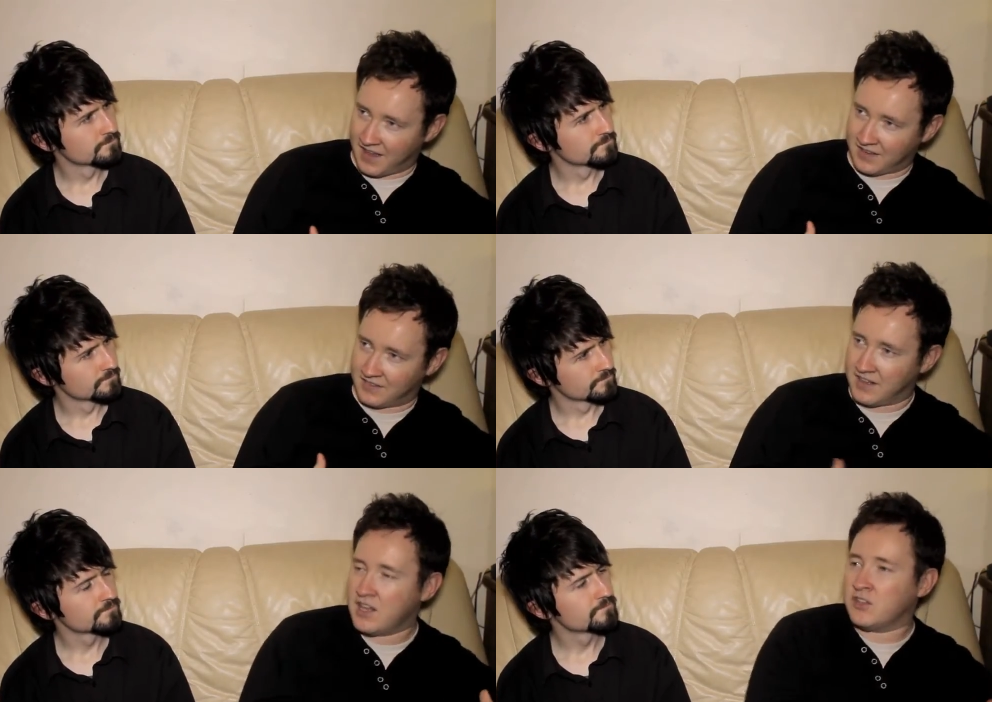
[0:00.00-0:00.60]
Speaker 1: And
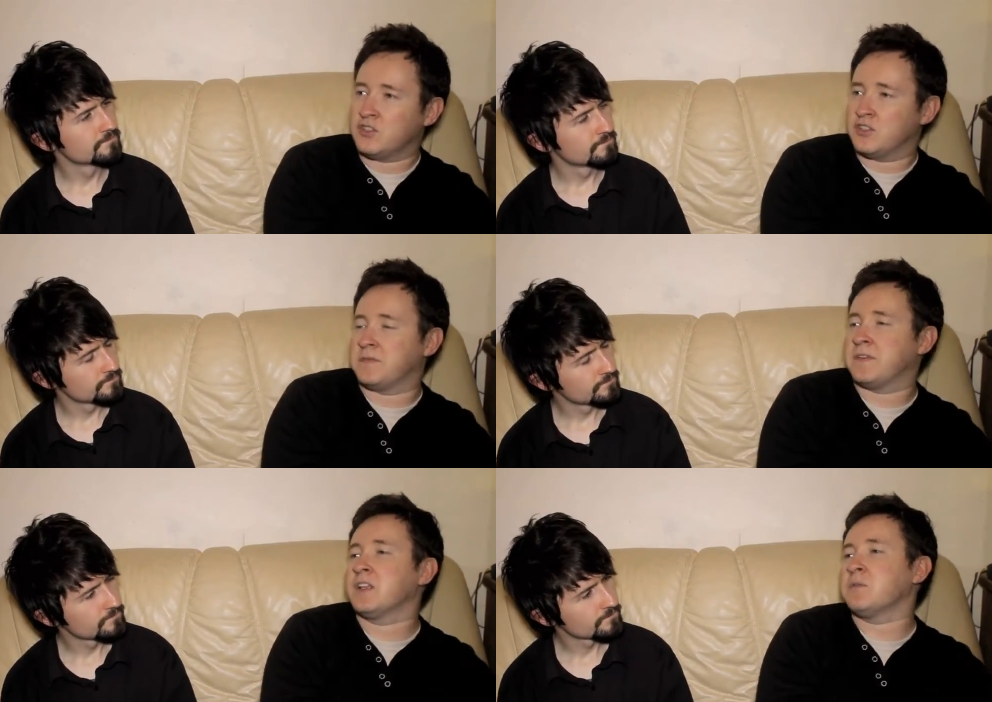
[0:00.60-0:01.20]
did you
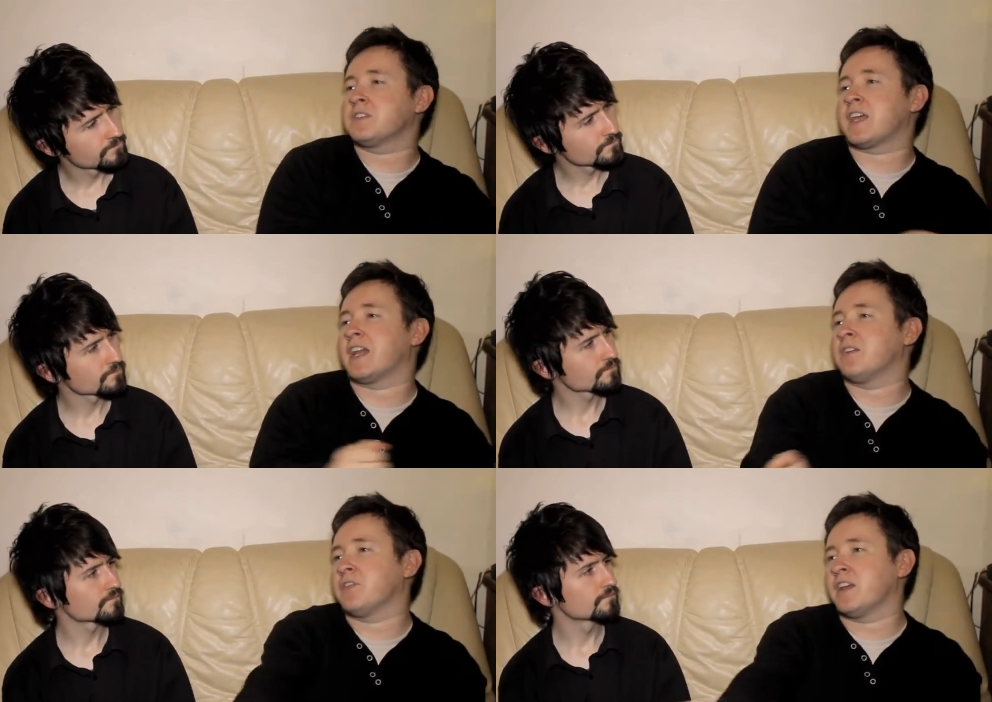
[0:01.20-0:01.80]
feel it was kind of
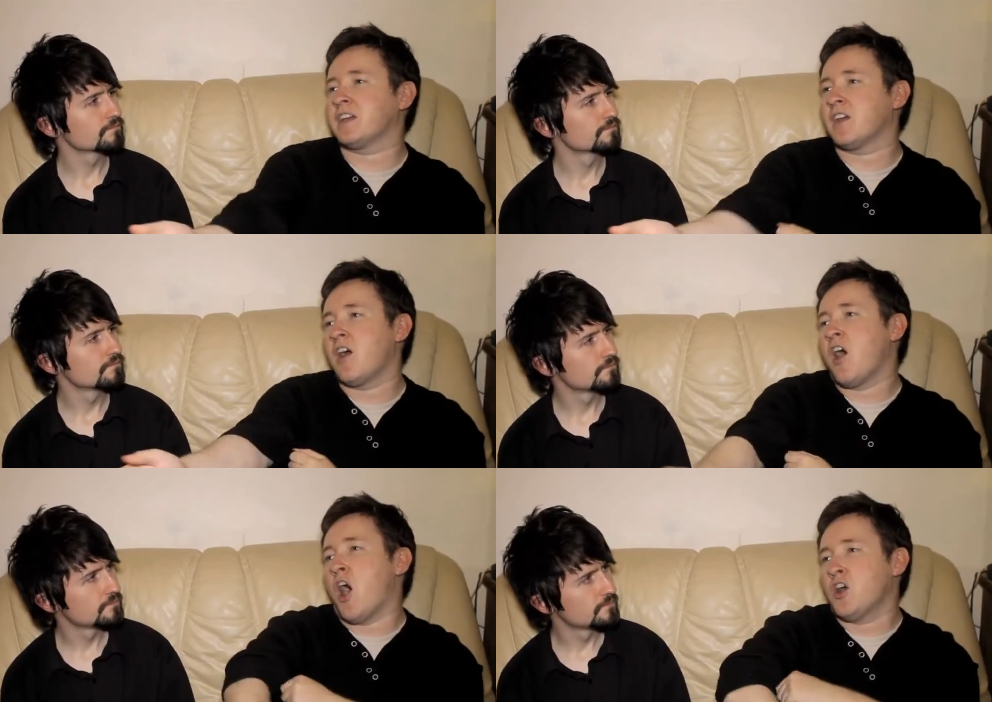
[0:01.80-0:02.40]
like
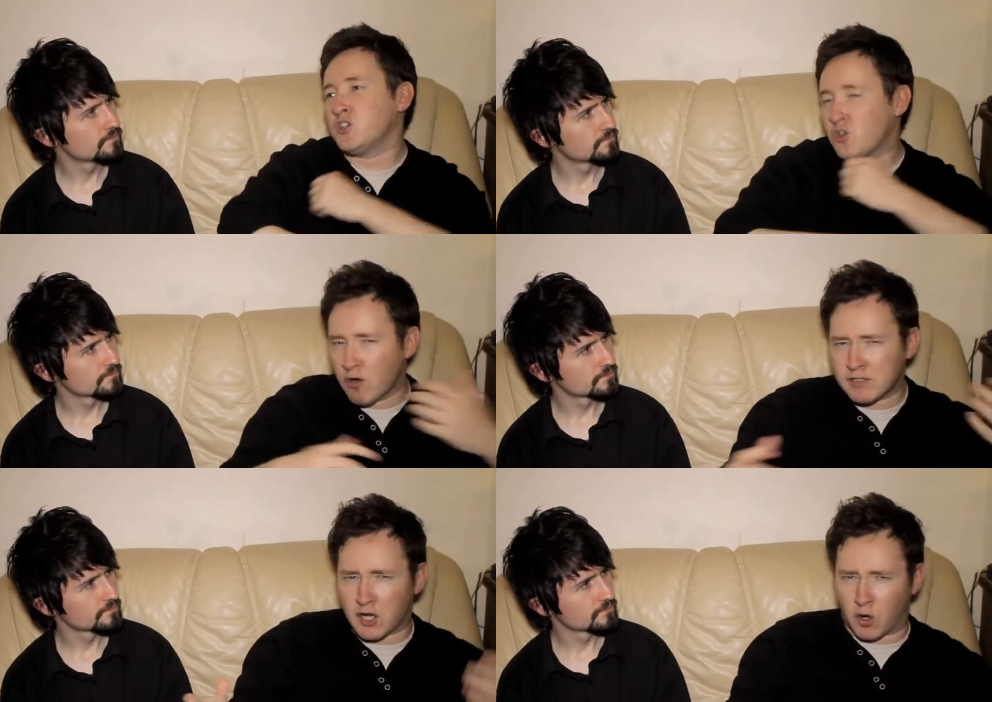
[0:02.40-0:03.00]
shows a
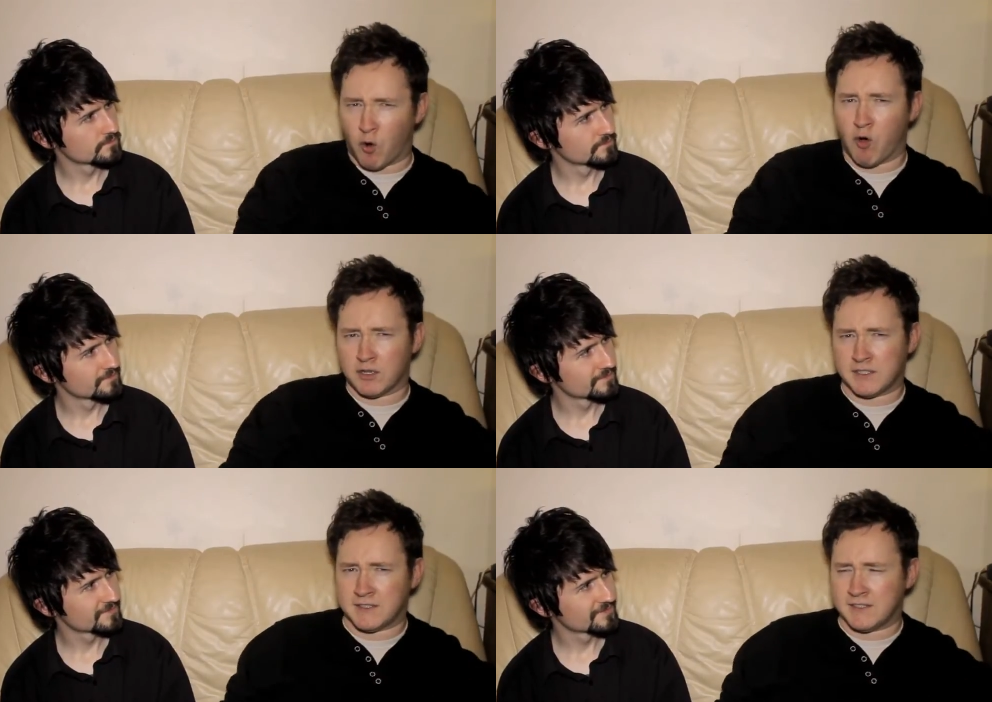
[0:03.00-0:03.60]

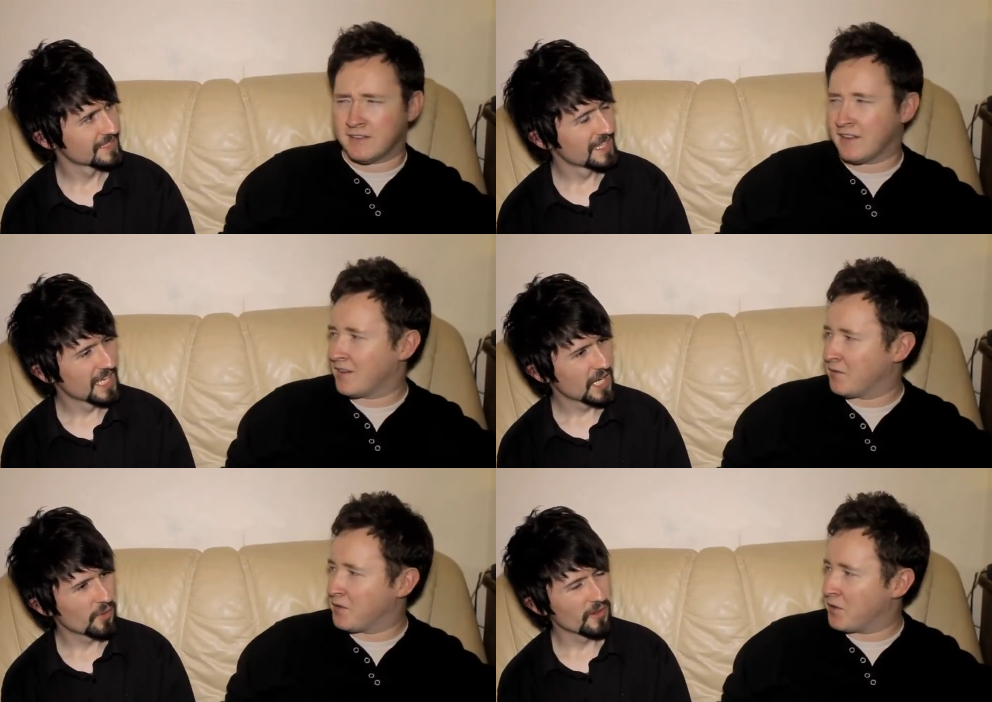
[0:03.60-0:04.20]
ghost?
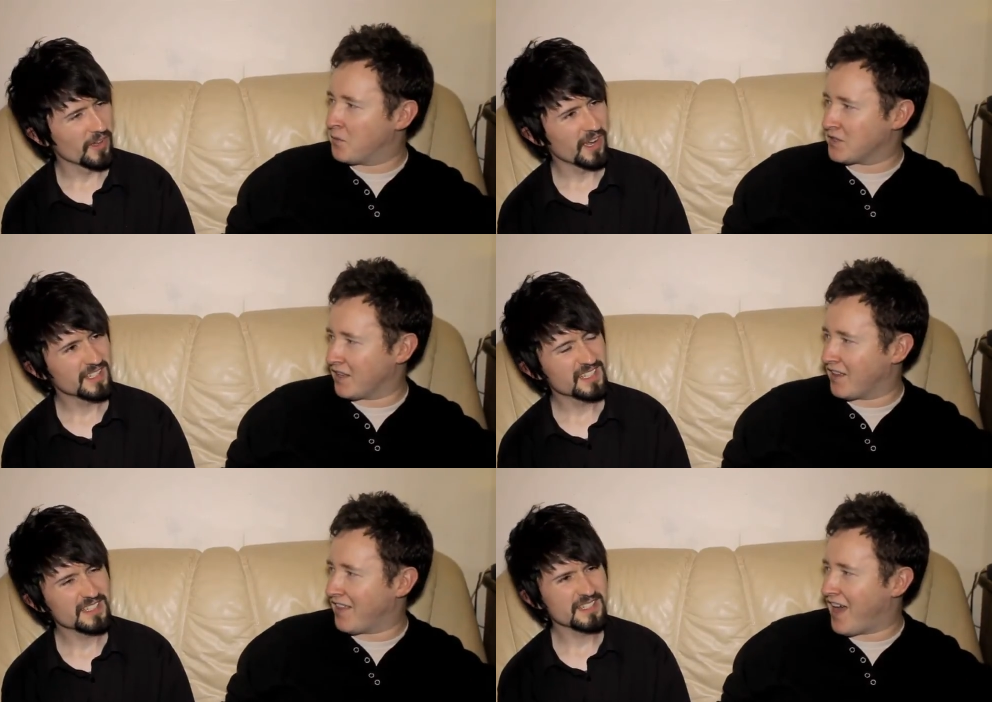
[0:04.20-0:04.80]
Well, was I, it
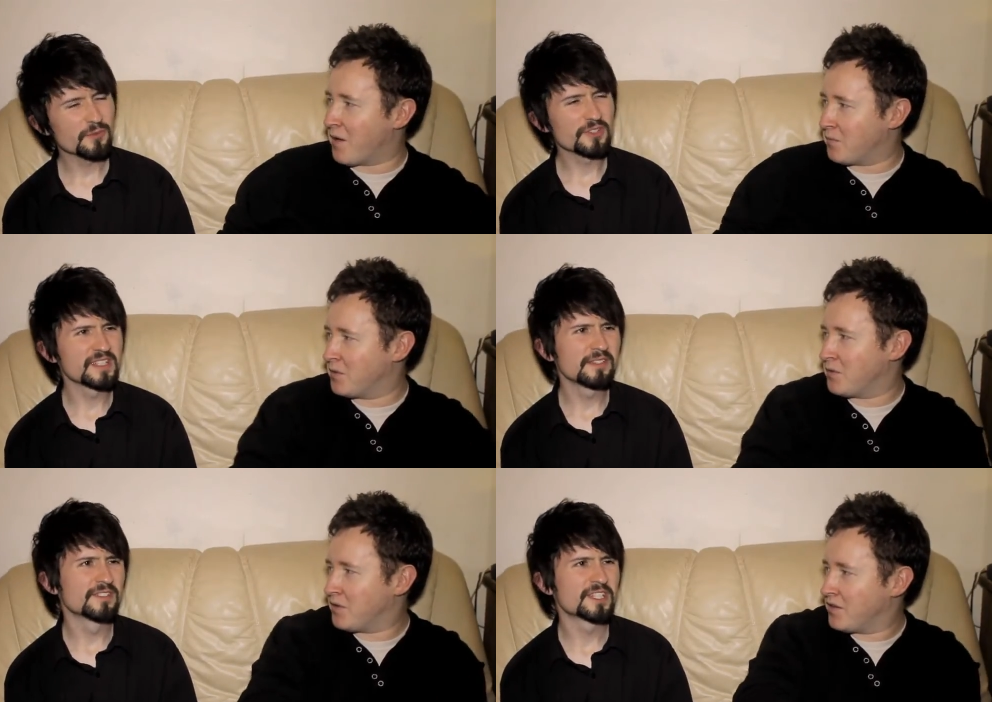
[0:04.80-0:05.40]
that? It wasn't
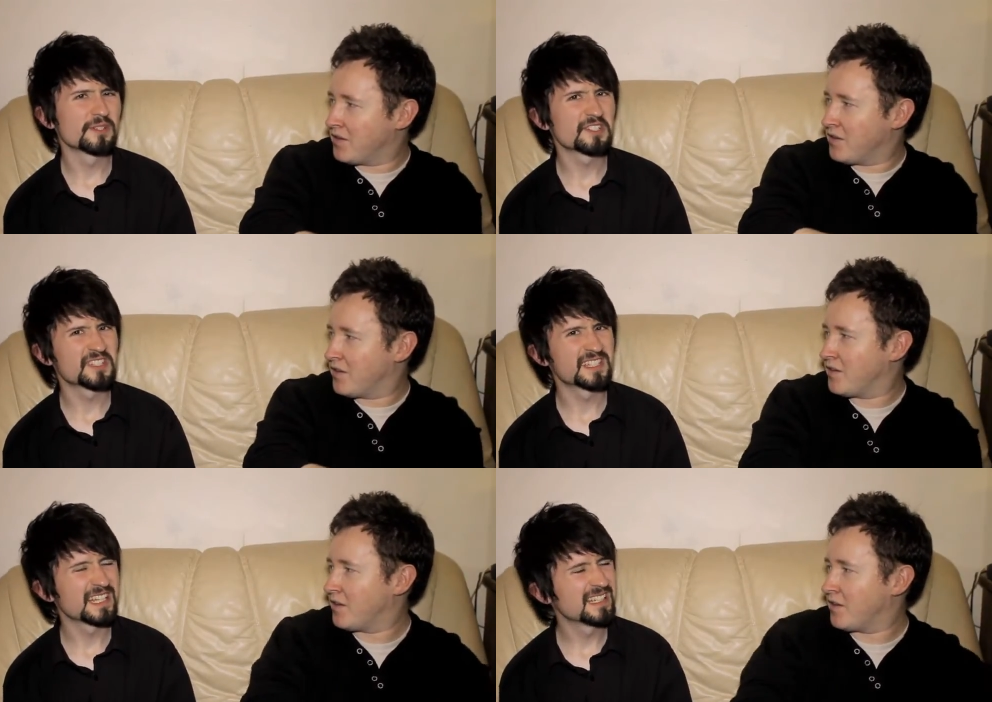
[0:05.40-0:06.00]
even
Speaker 2: so much that.
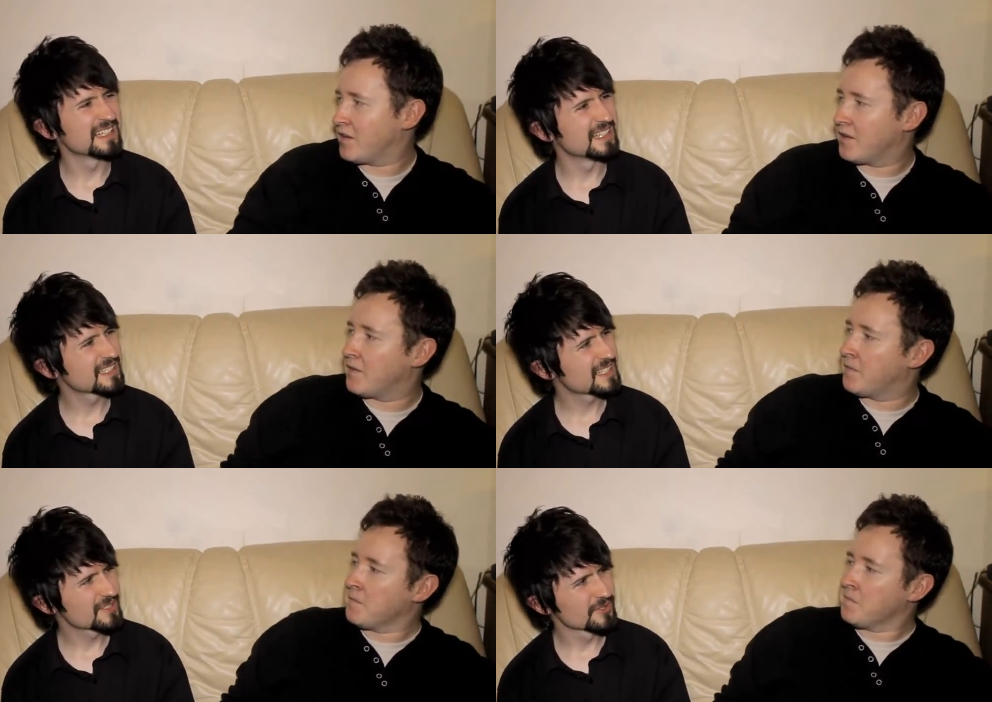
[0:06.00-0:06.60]
I, I
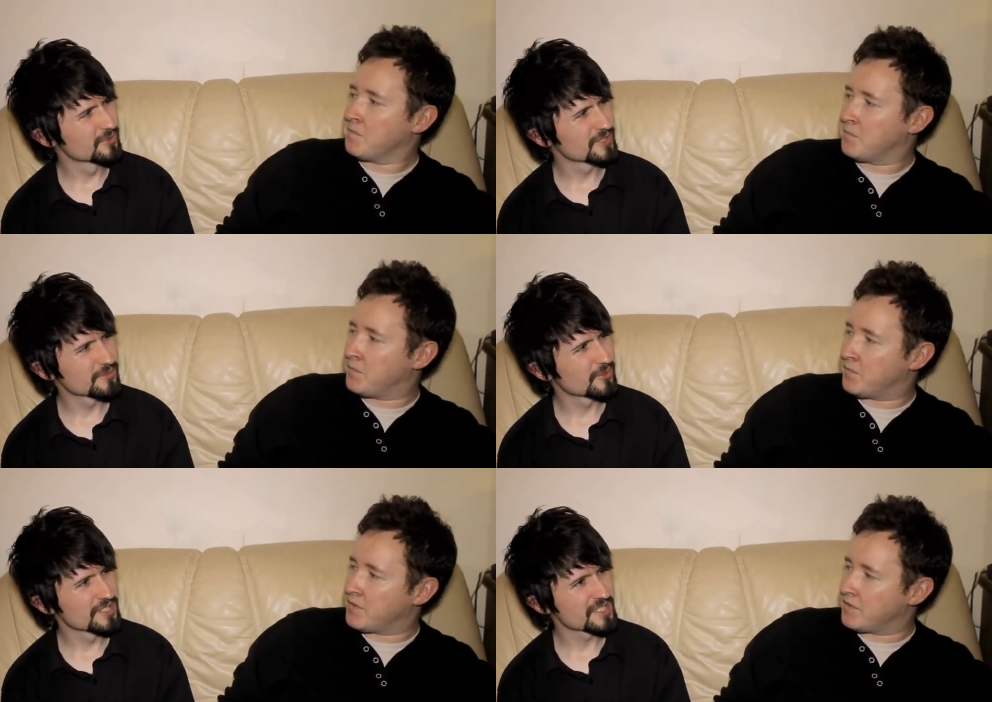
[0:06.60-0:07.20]
don't know what it was. I